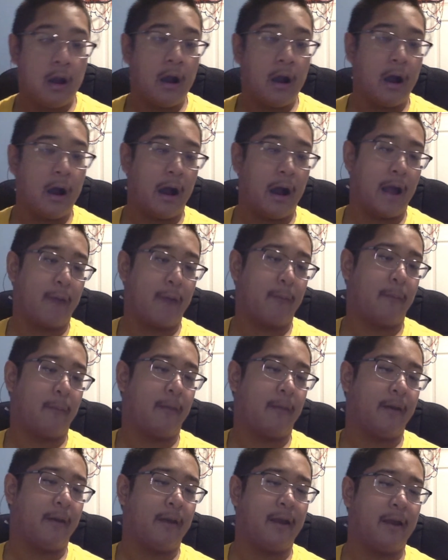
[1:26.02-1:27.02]
Hi
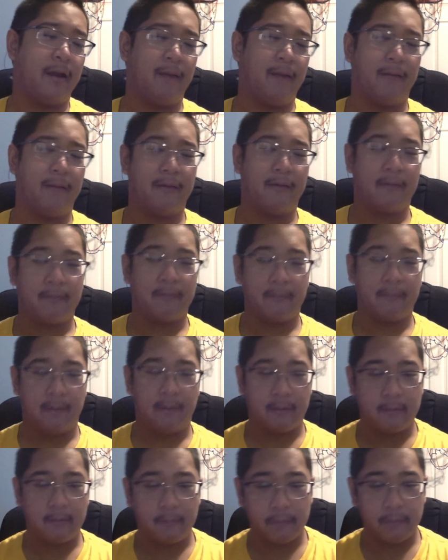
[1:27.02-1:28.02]
everybody, and I want to
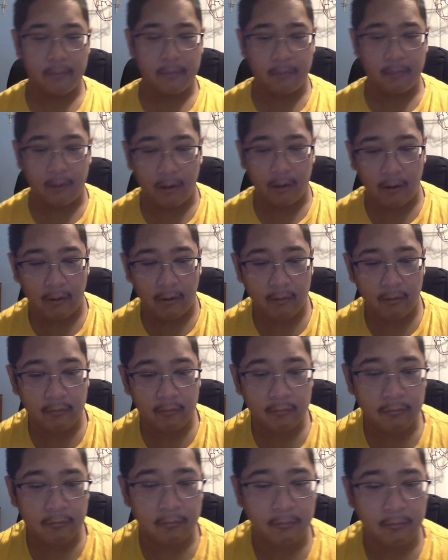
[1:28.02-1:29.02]
welcome you all
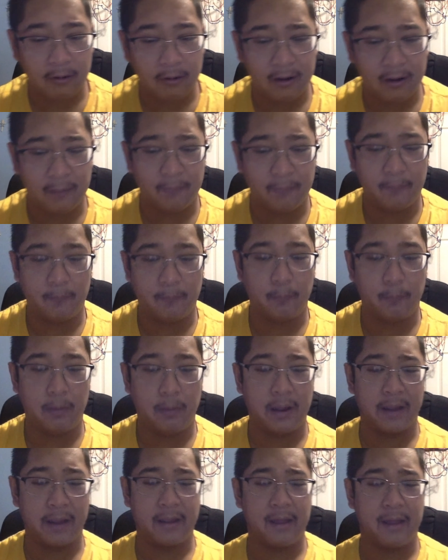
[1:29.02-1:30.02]
to
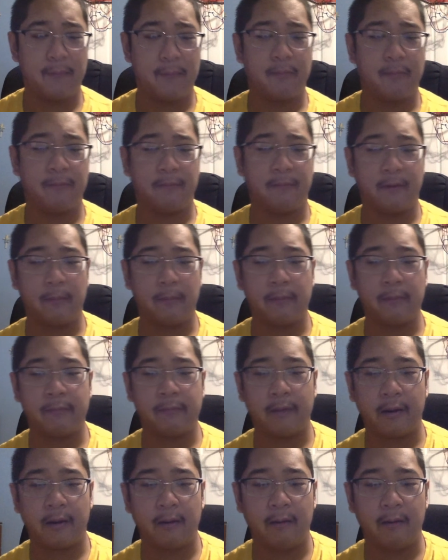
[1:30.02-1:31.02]
my game development
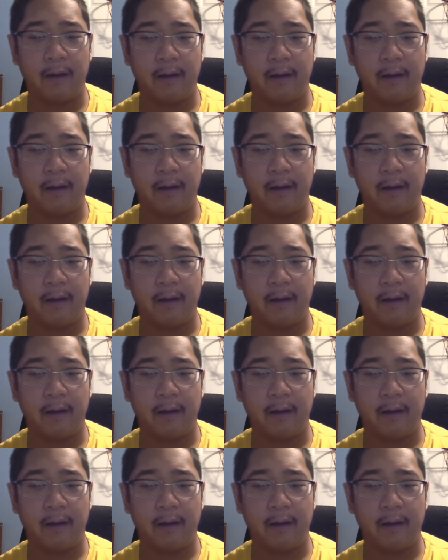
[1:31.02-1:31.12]
channel.